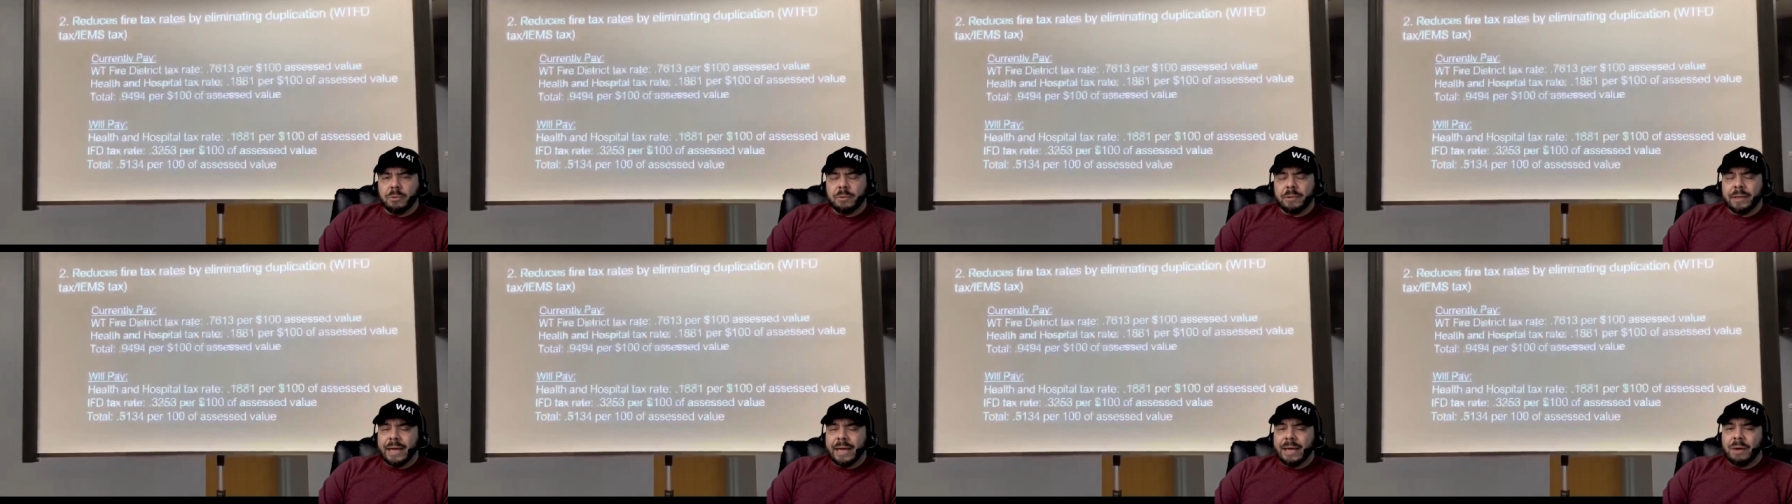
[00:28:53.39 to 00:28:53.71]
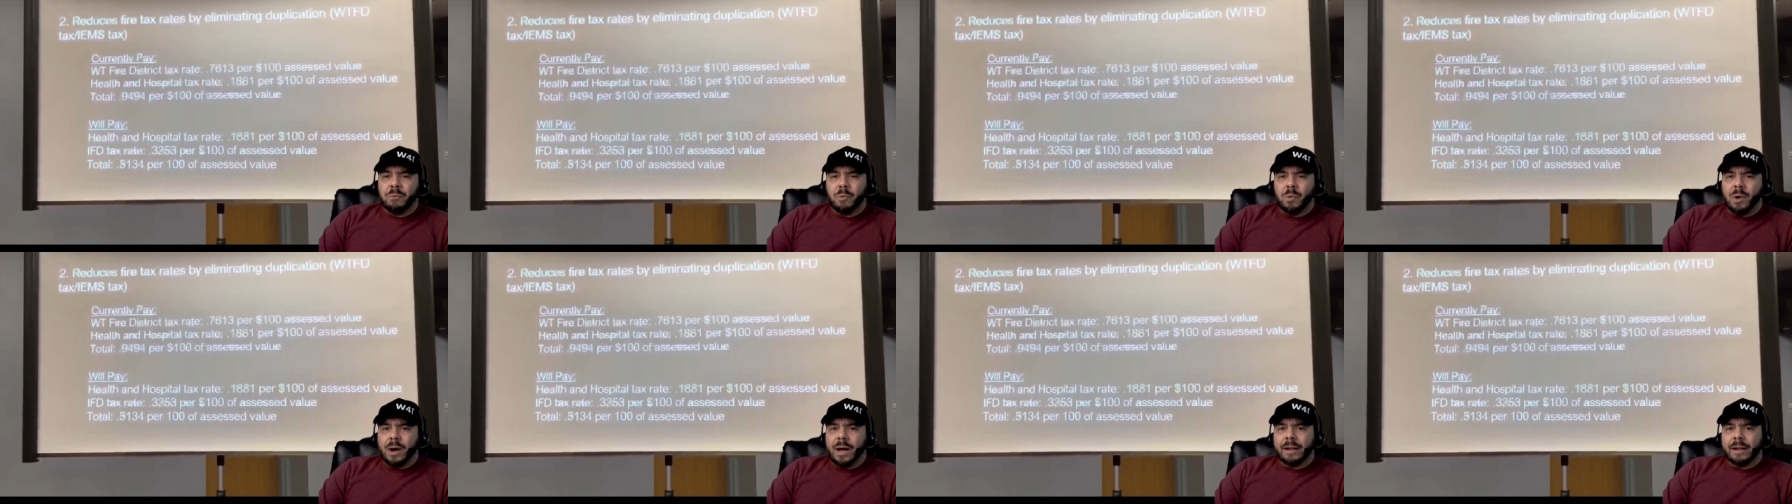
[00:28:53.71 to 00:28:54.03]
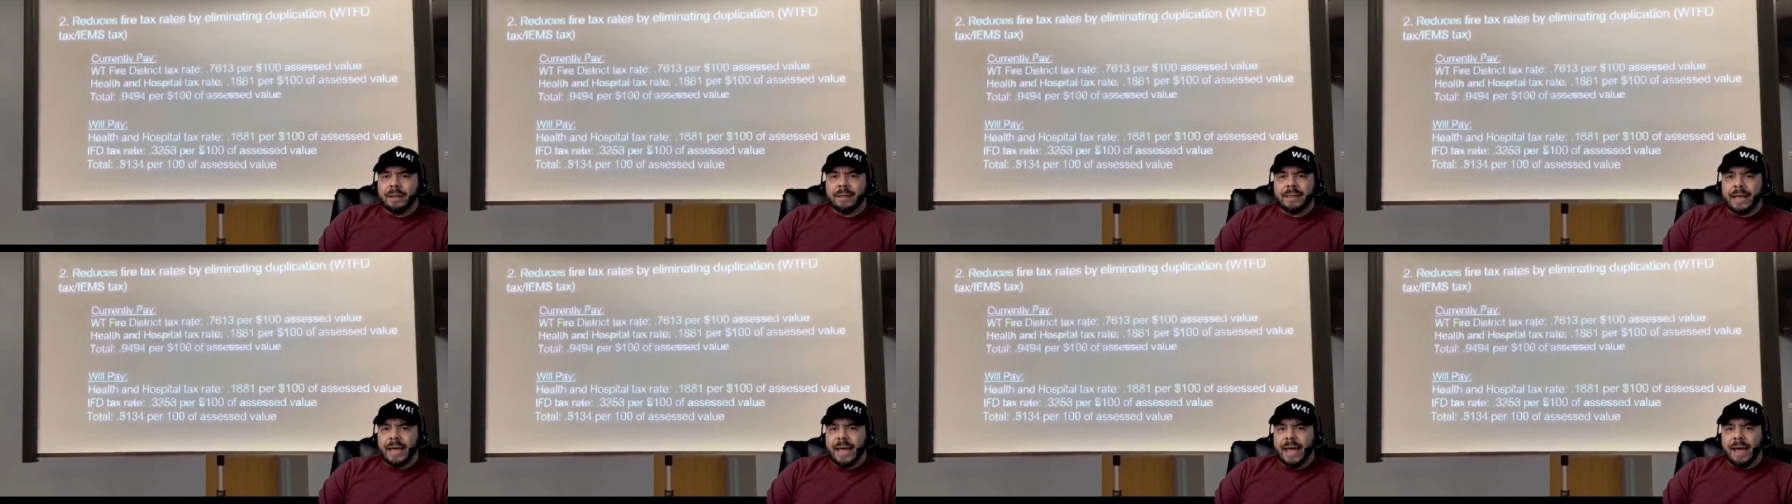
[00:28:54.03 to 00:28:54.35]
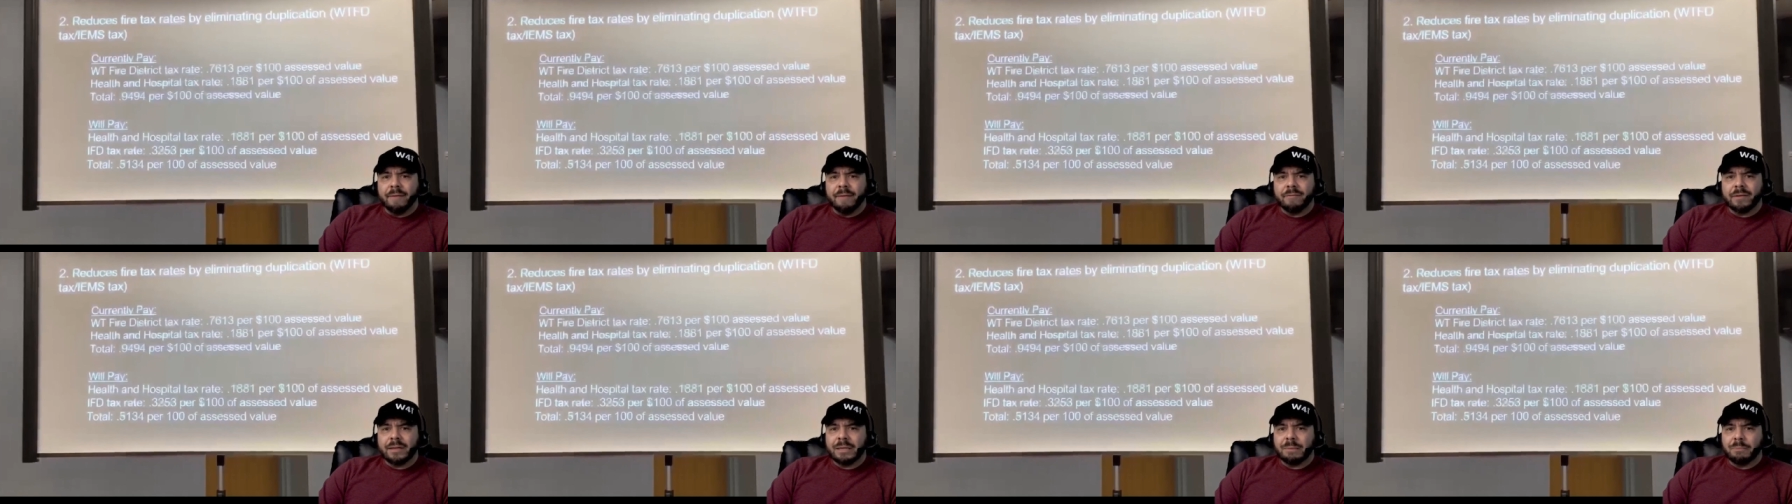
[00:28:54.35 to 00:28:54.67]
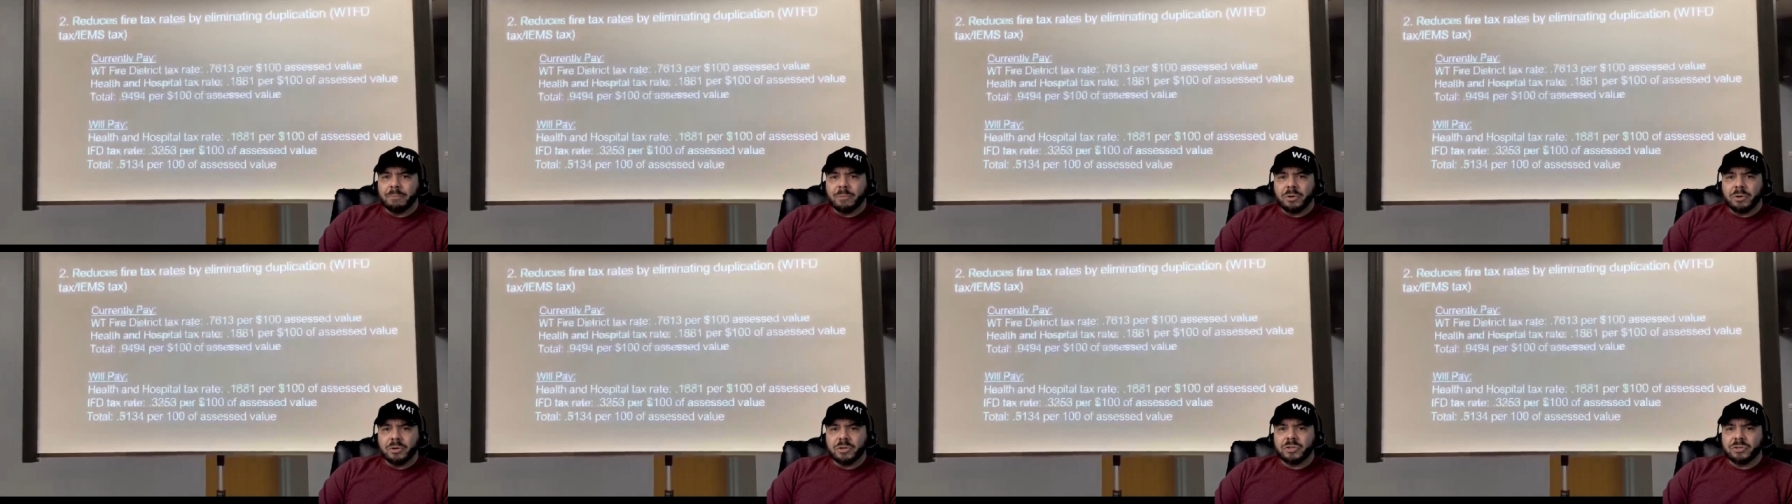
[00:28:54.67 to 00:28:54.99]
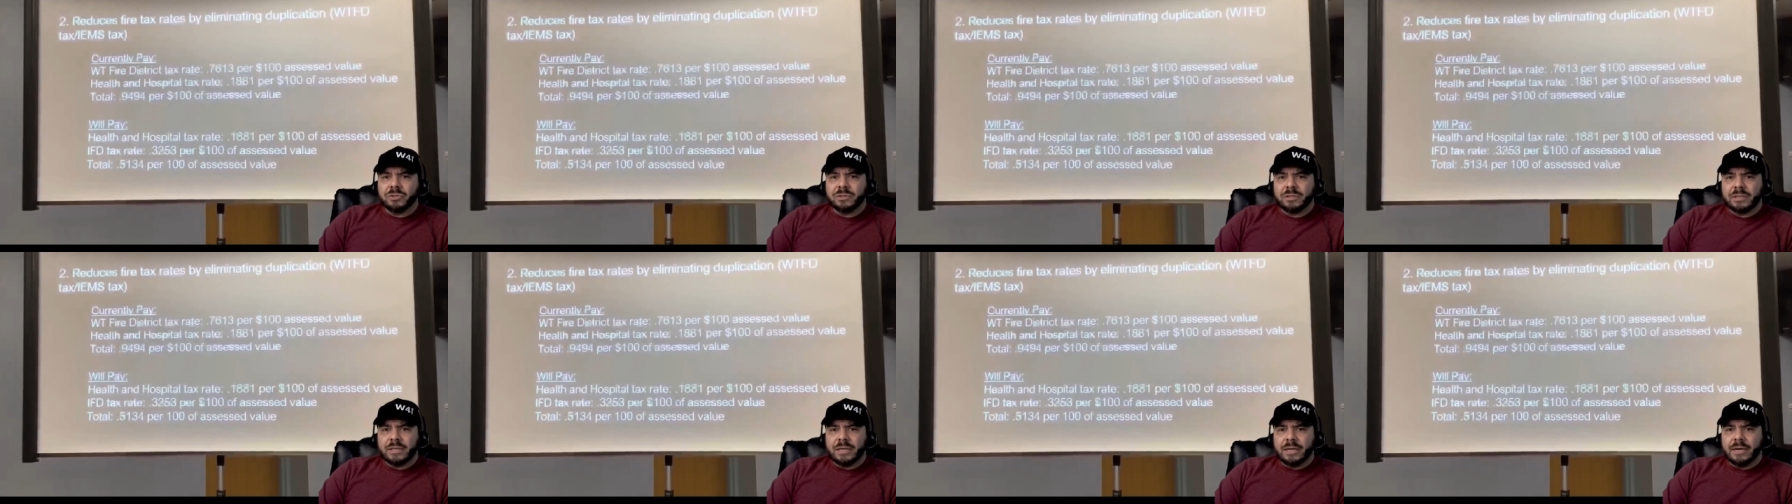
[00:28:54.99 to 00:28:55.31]
They want to have this merger
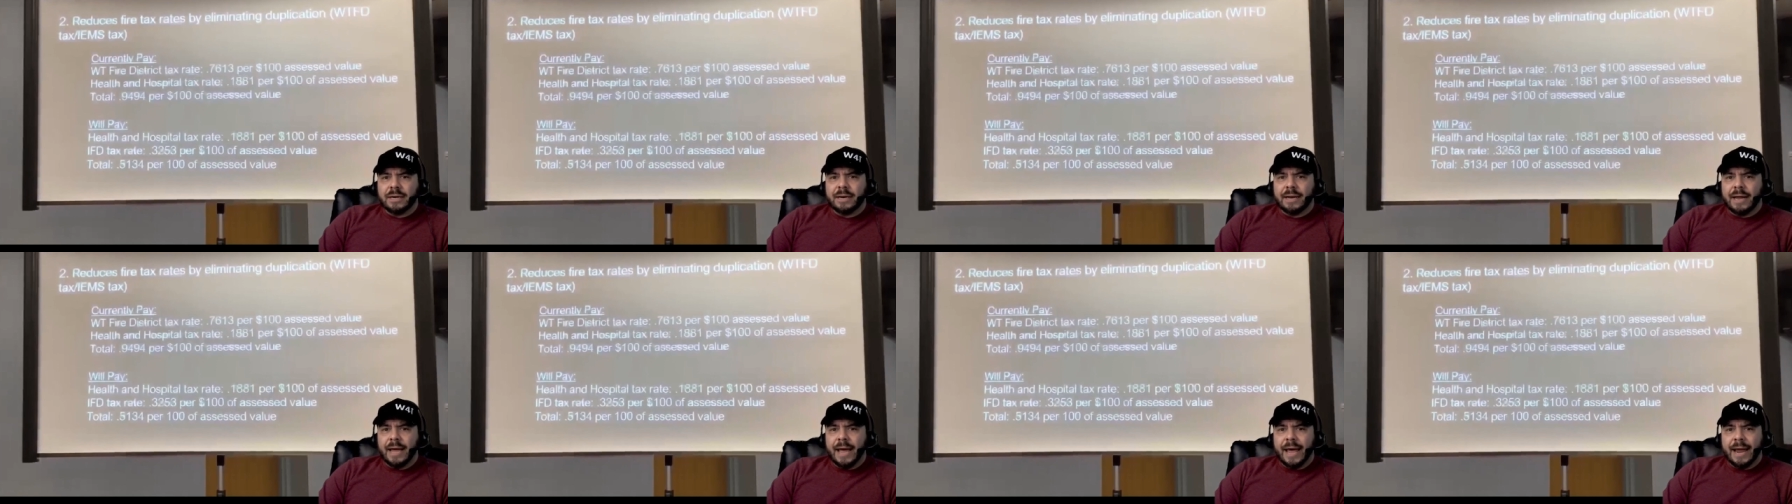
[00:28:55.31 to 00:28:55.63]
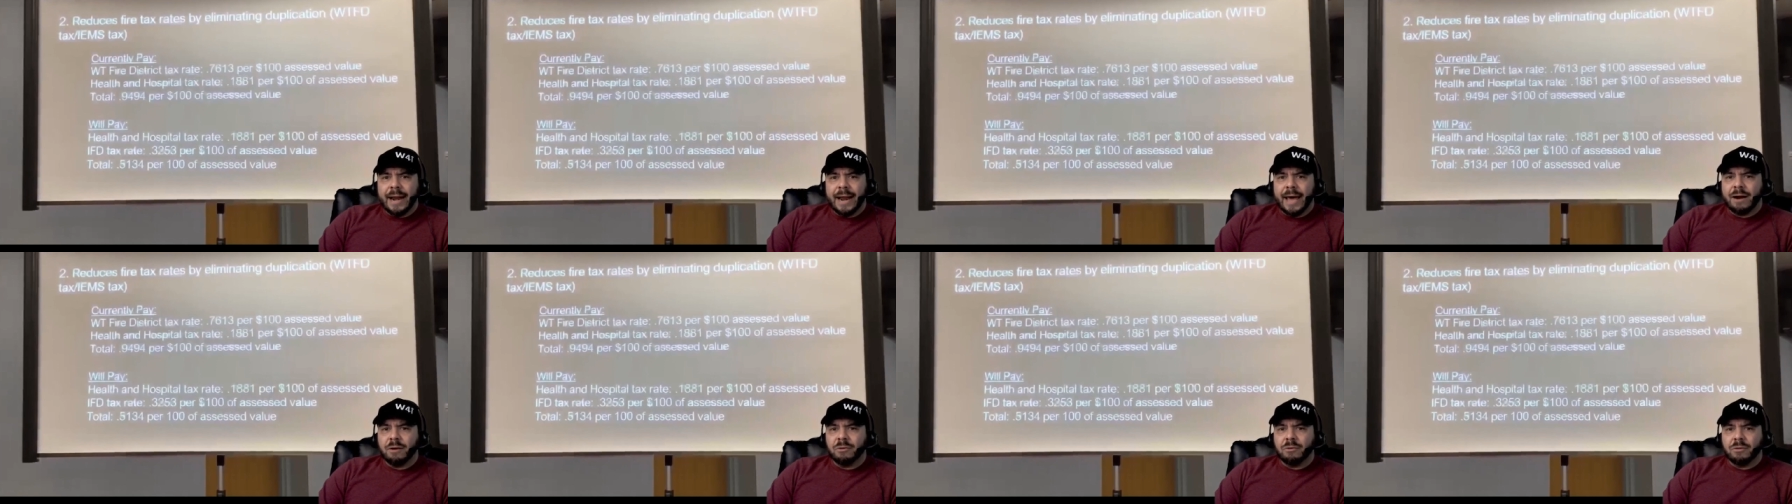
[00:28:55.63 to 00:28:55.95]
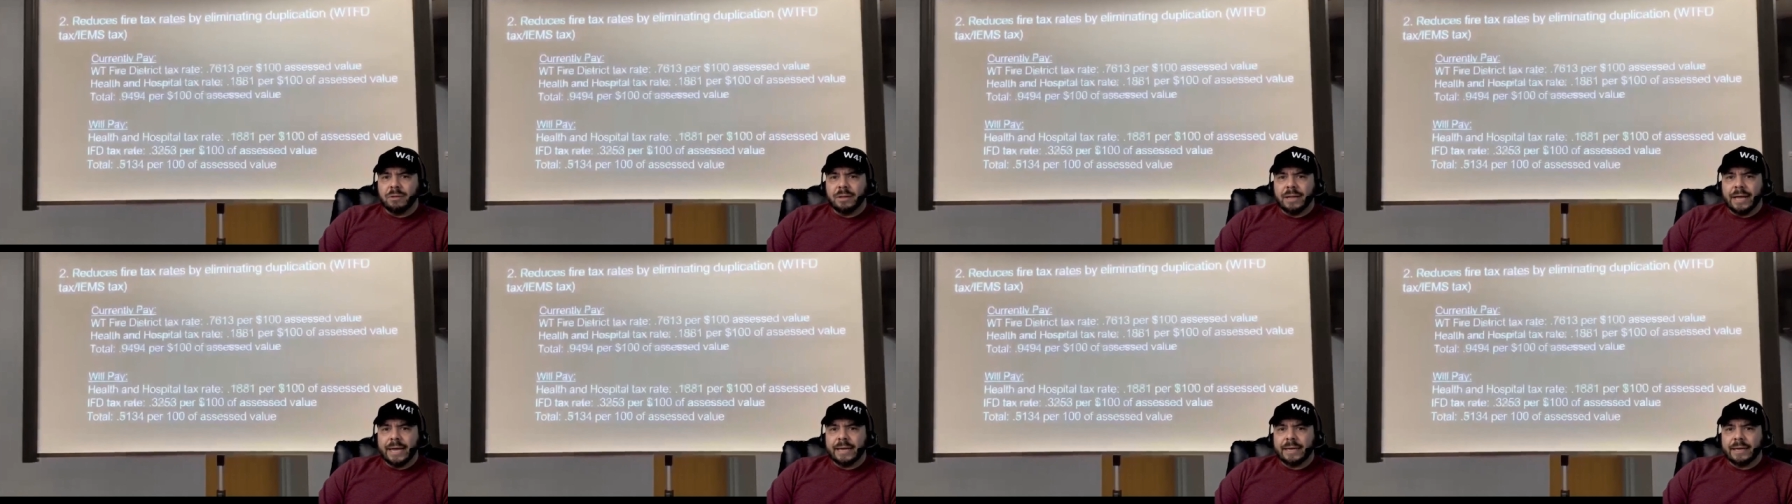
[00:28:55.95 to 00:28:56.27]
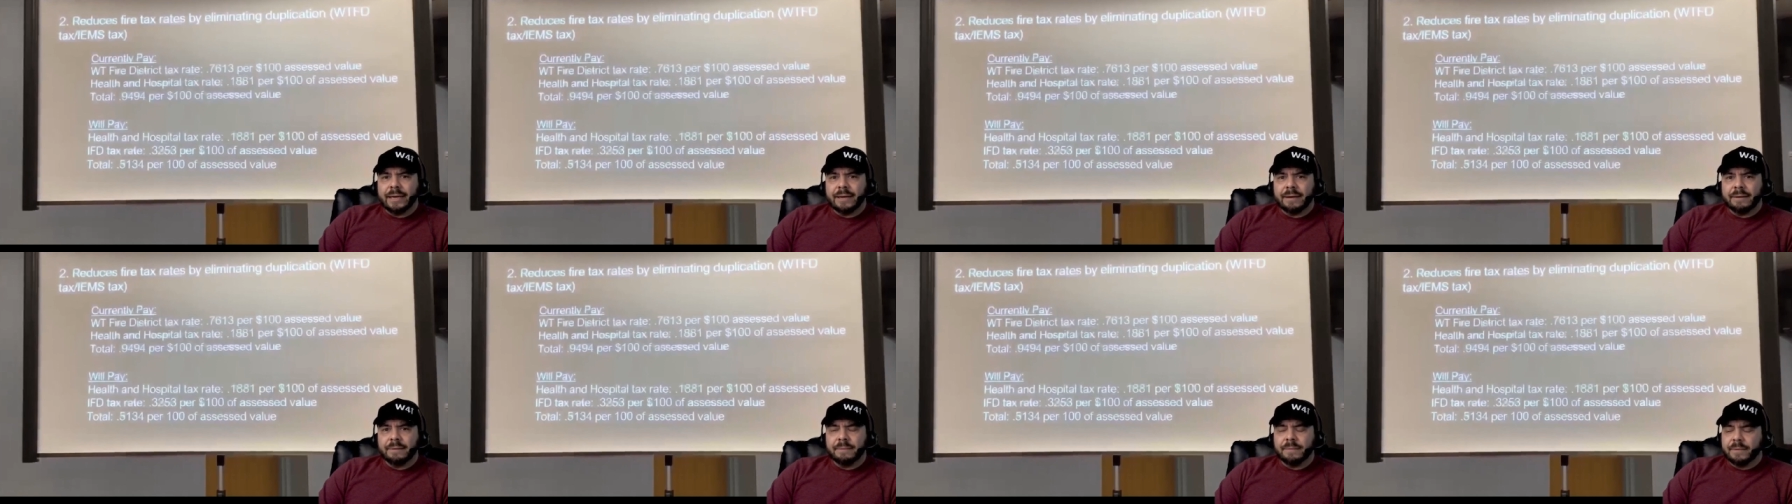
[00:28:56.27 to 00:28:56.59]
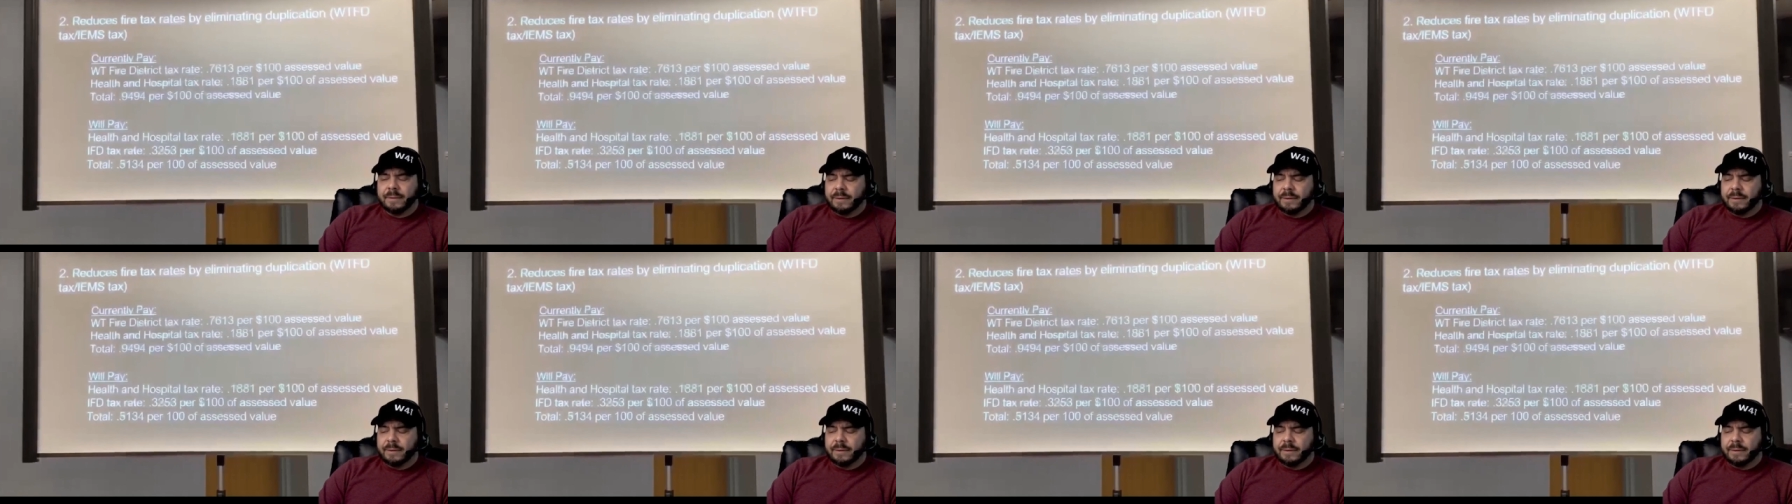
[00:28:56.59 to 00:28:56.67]
done, and I don't like it.